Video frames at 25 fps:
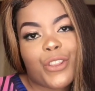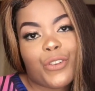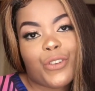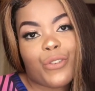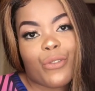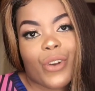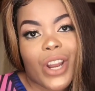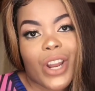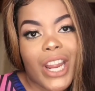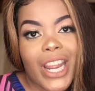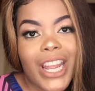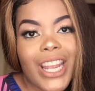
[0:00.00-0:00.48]

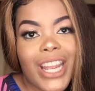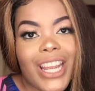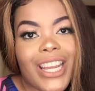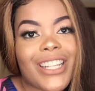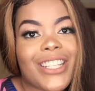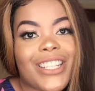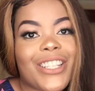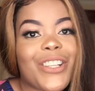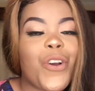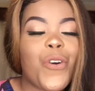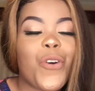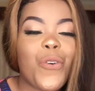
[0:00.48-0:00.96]
three
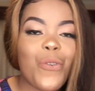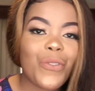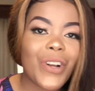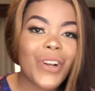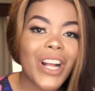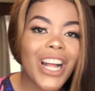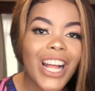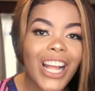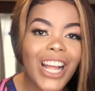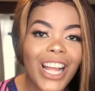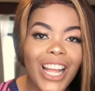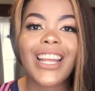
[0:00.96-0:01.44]
it's
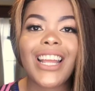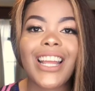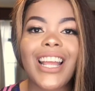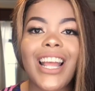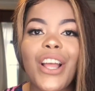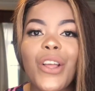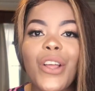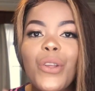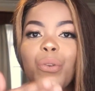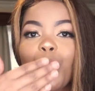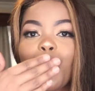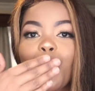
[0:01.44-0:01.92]
over
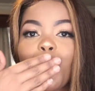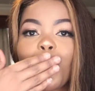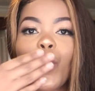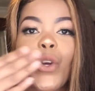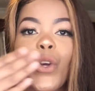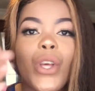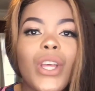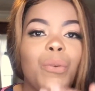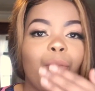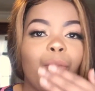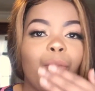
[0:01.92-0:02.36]
Party.